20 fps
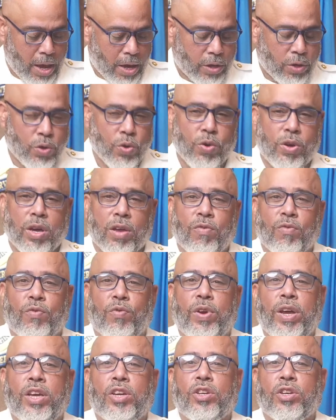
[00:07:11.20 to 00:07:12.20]
You can
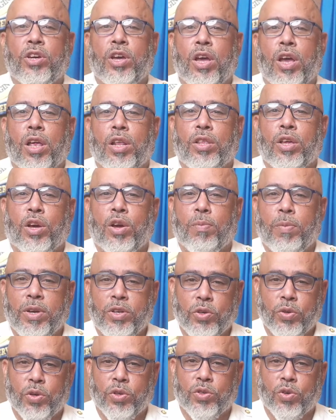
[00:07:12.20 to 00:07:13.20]
reach the
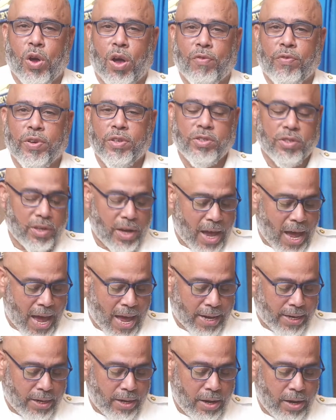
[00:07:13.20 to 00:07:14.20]
Commissioner's office
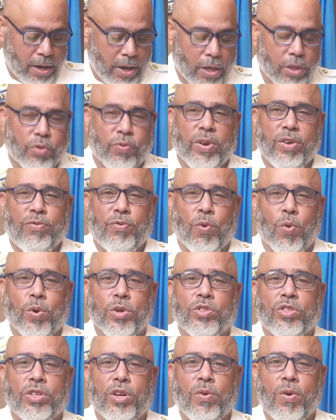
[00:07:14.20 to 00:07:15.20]
at
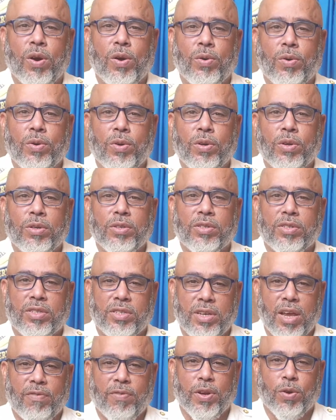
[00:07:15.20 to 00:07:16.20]

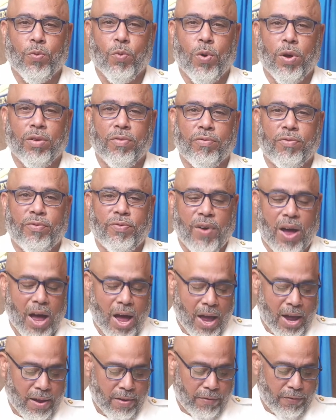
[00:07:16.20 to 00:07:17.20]

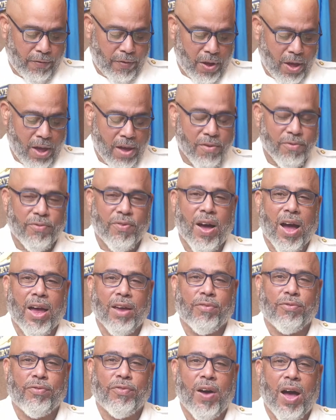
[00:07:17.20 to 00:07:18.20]

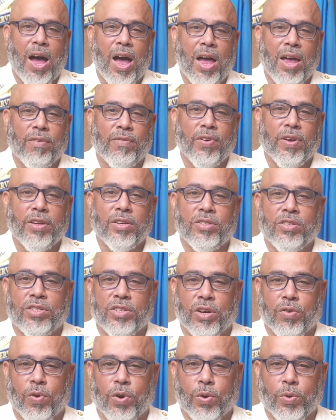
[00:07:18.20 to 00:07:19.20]

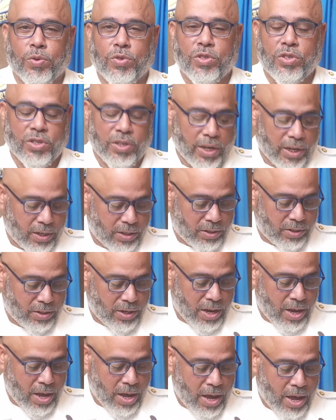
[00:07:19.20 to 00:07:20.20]
340-715-5506.
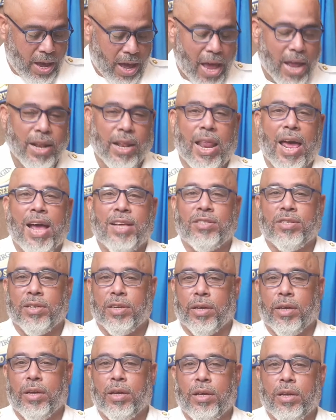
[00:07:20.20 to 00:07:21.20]
And
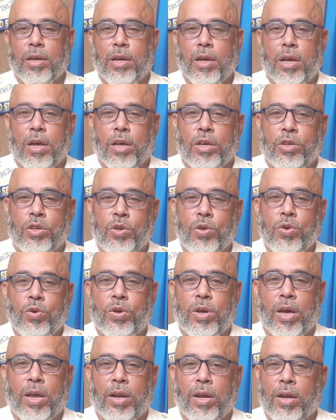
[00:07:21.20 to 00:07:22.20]
lastly, you
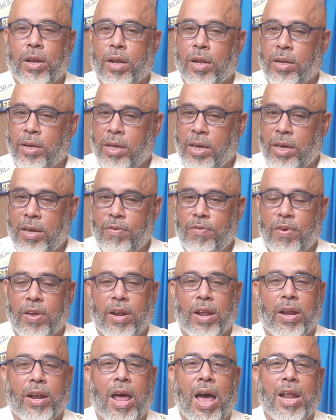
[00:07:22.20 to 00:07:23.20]
can leave an
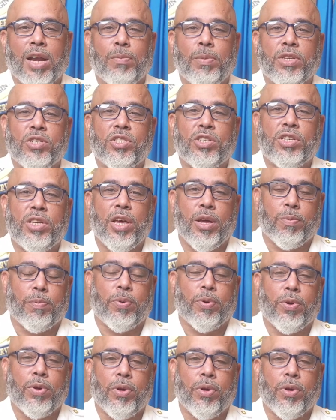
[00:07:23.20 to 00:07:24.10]
anonymous tip